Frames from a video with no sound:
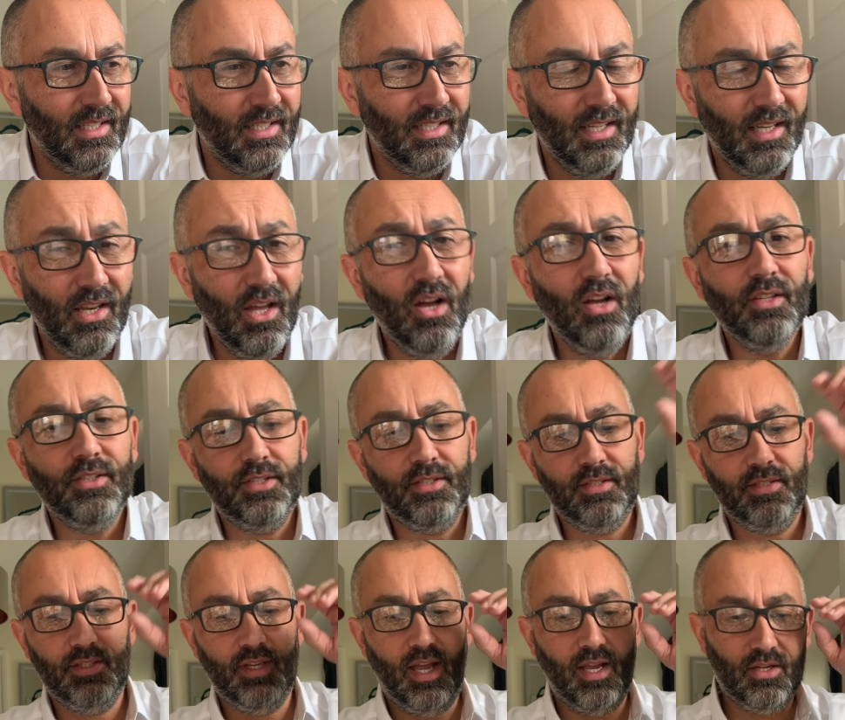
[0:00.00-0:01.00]
The
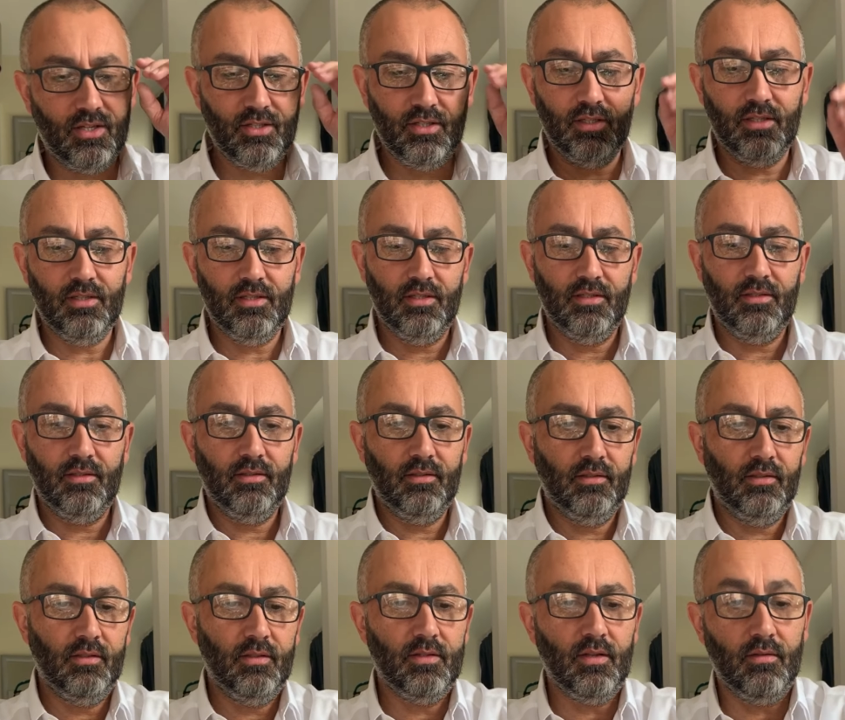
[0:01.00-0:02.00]
last section,
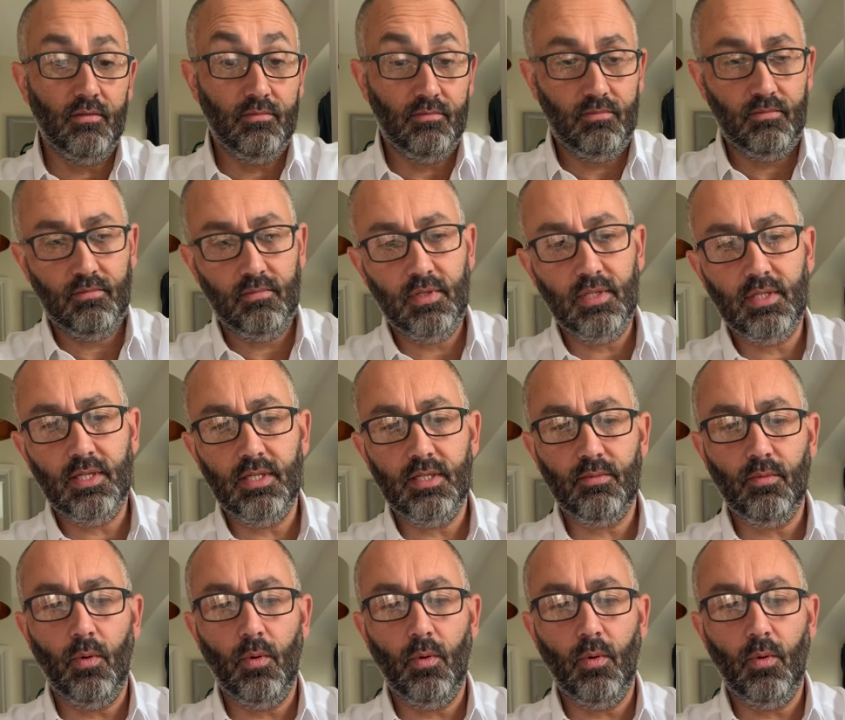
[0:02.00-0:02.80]
so this is